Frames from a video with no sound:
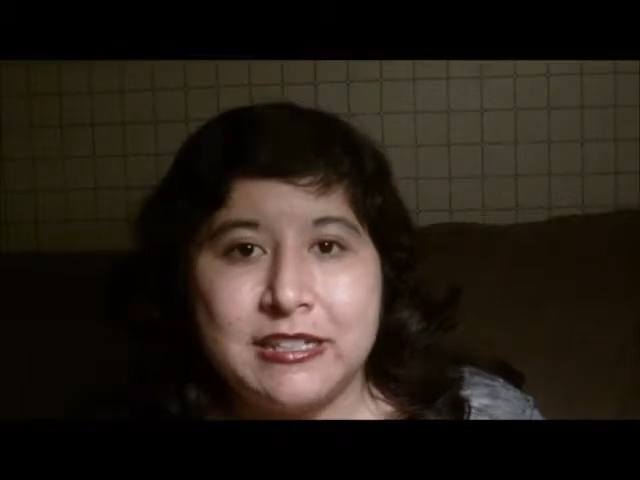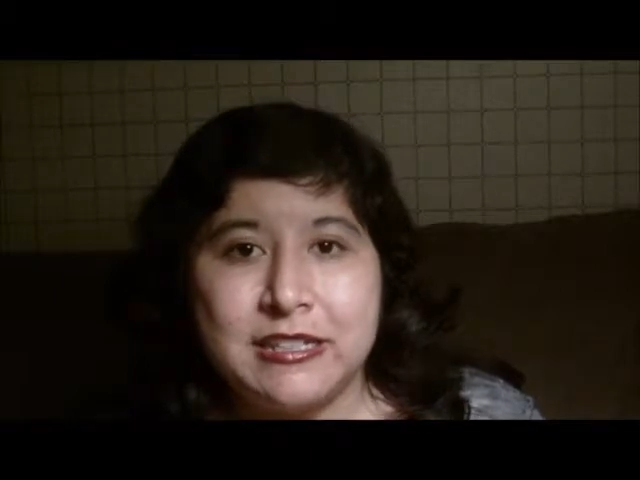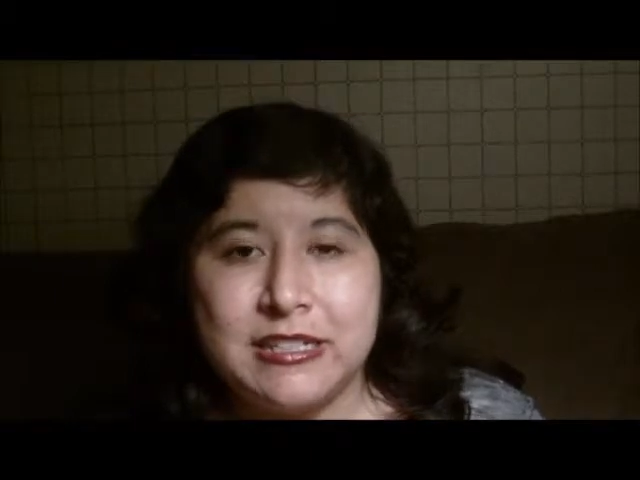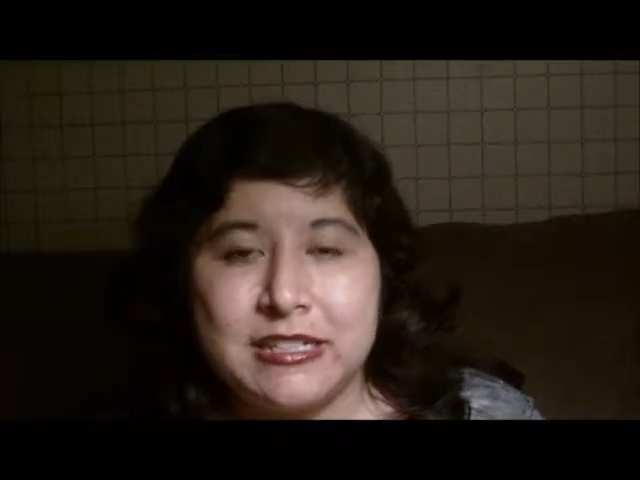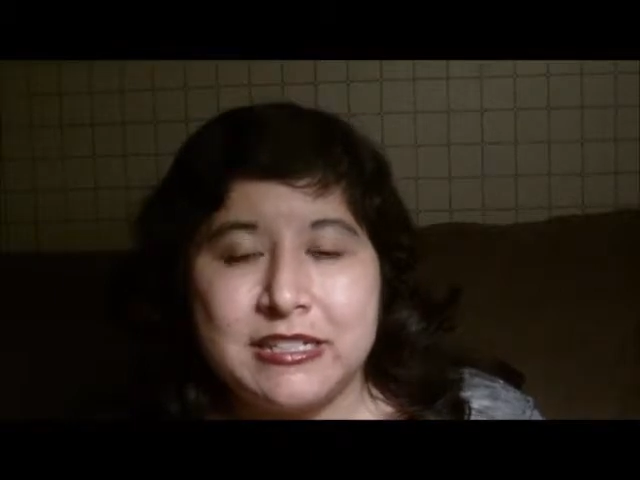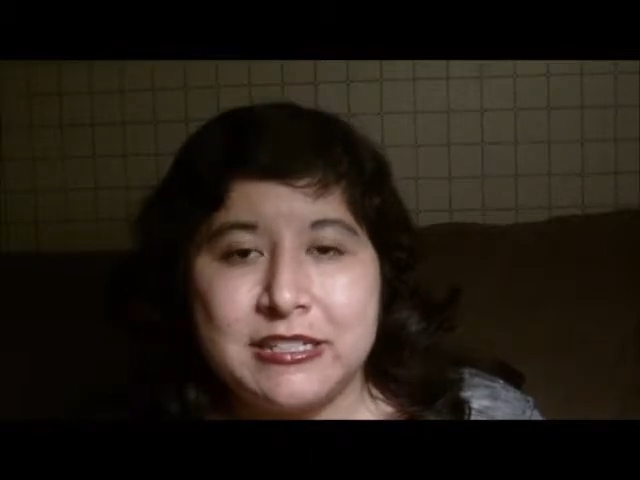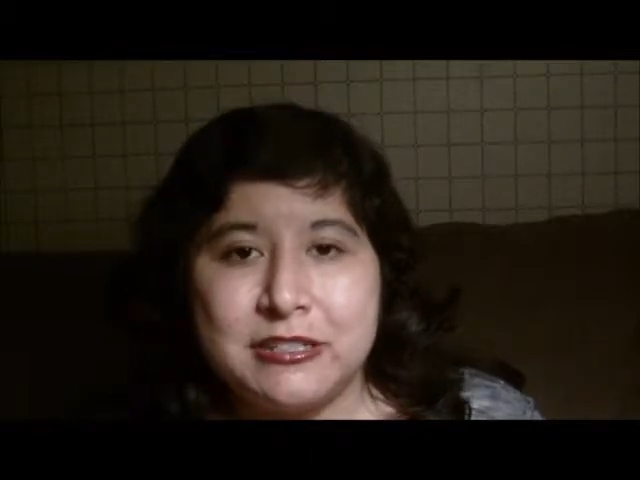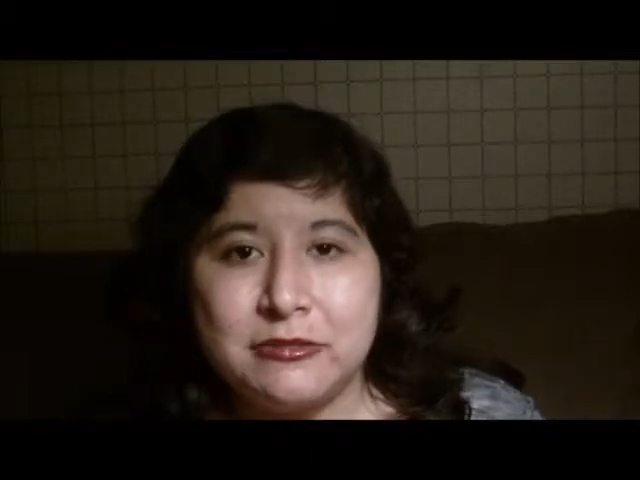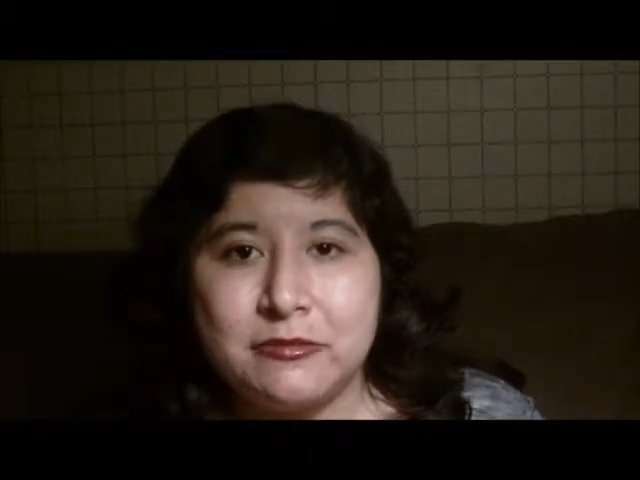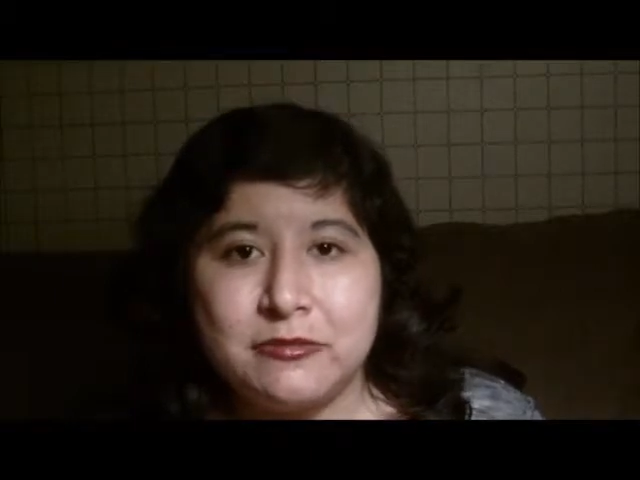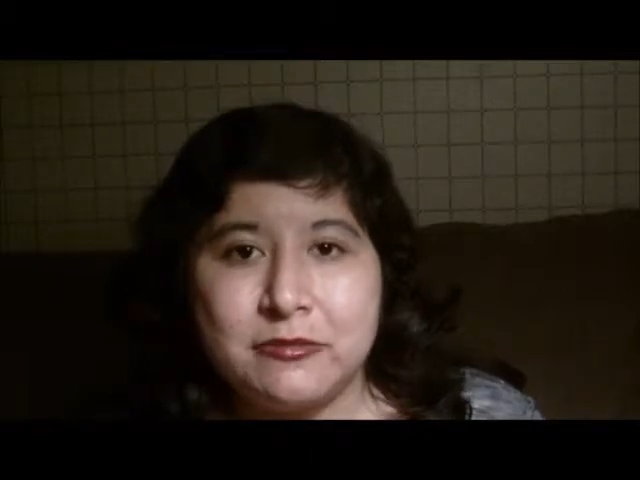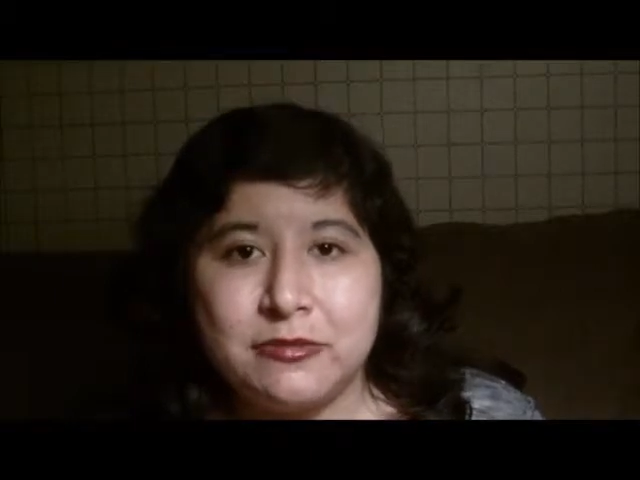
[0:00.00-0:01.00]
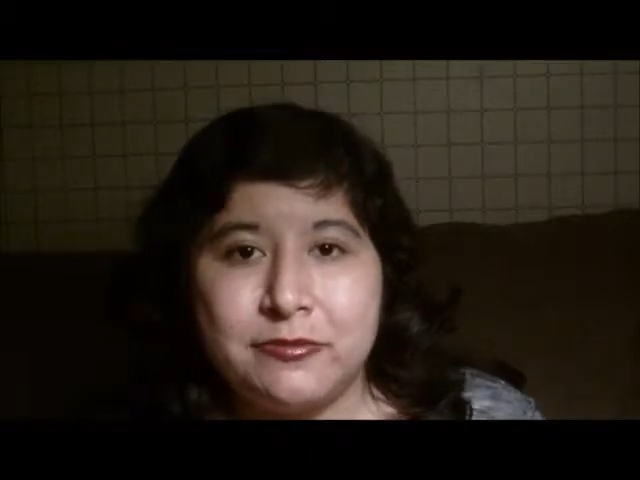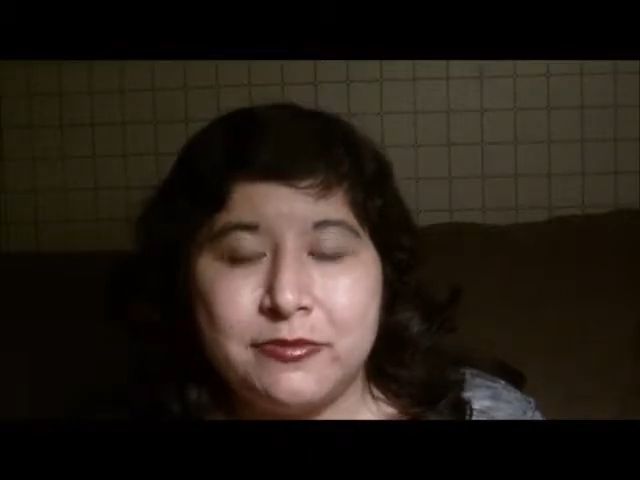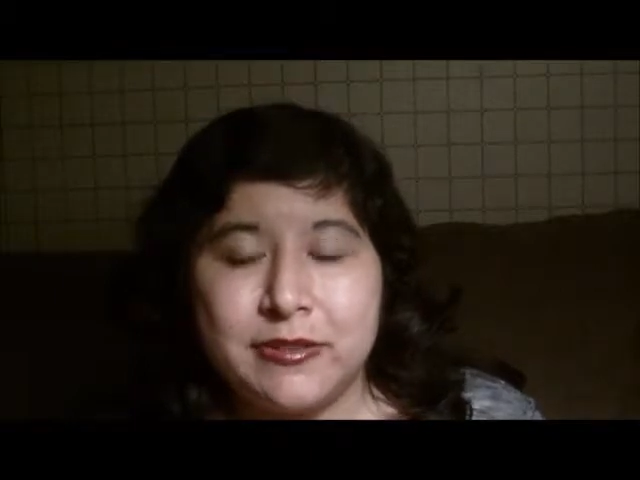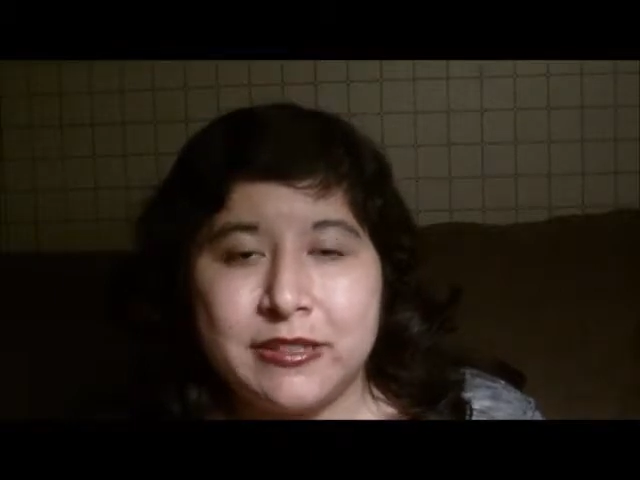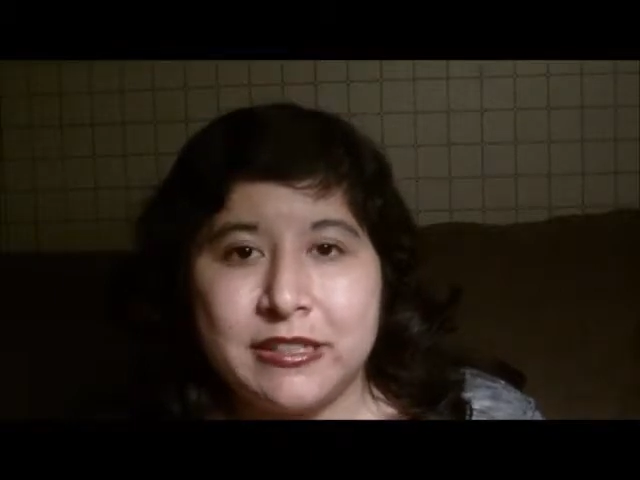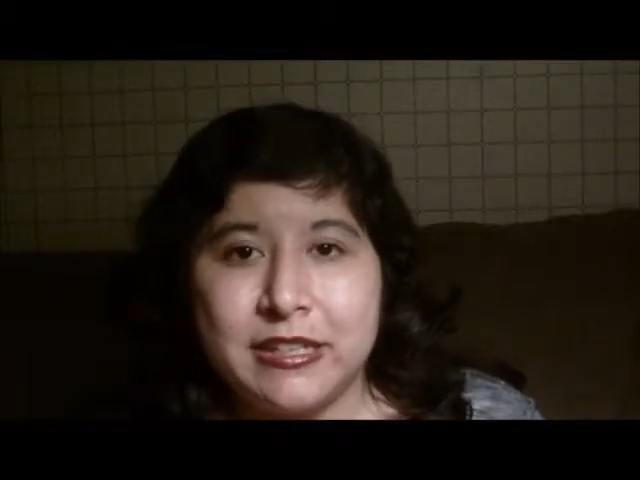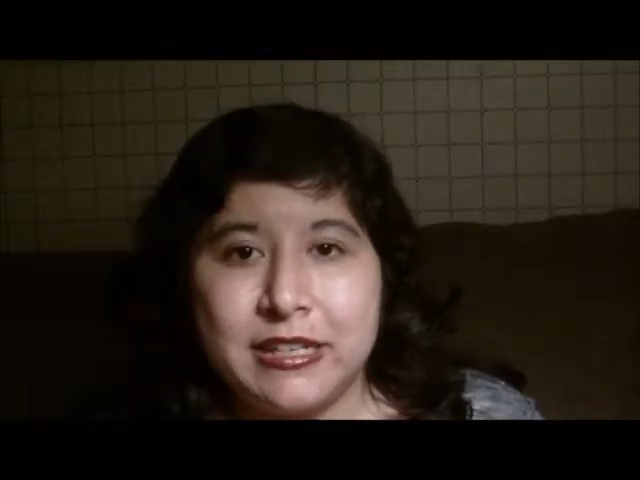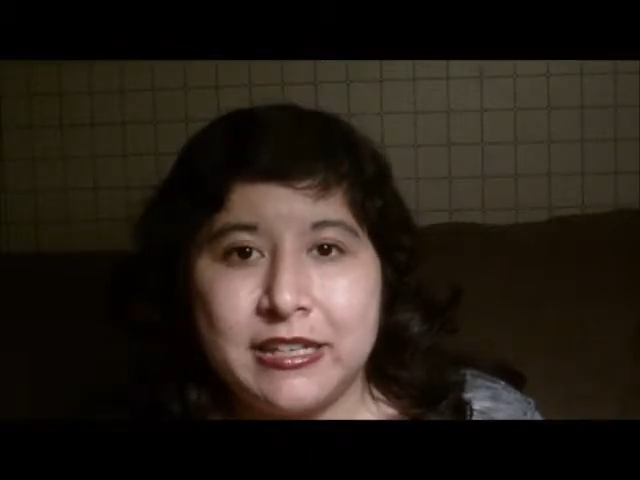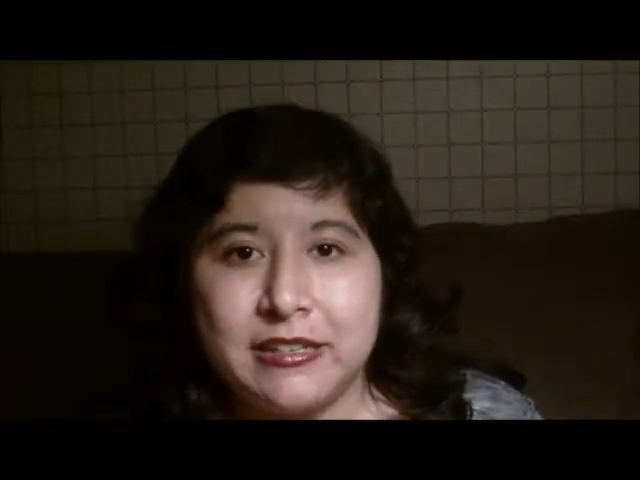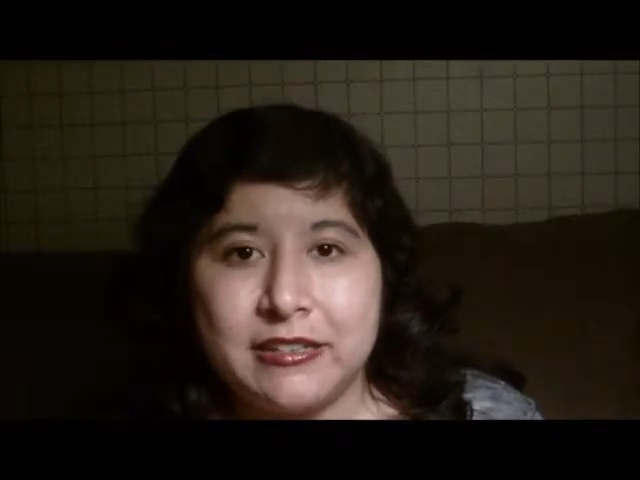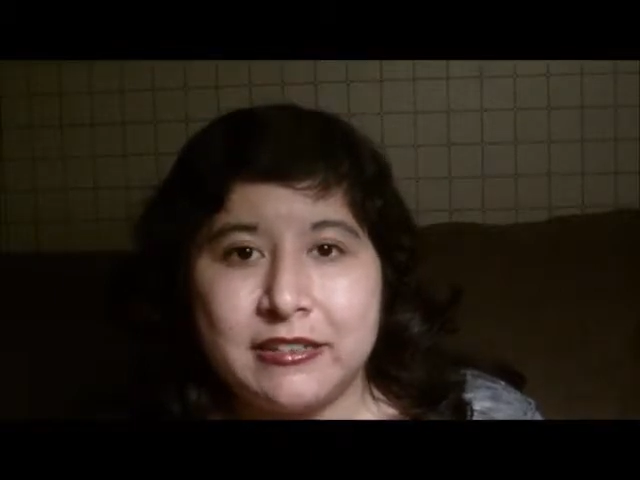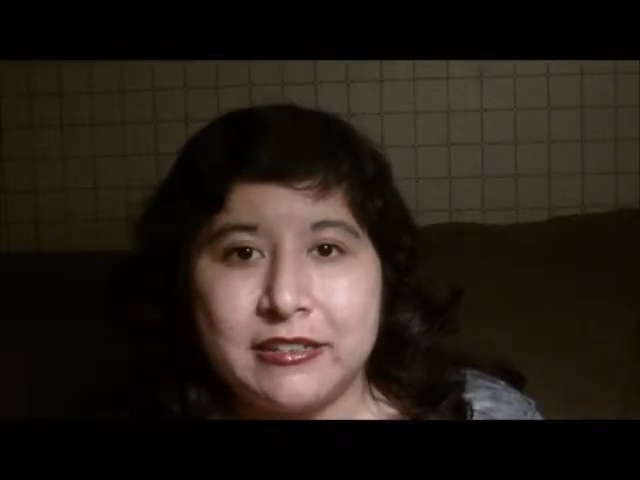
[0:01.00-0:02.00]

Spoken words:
they just don't feel like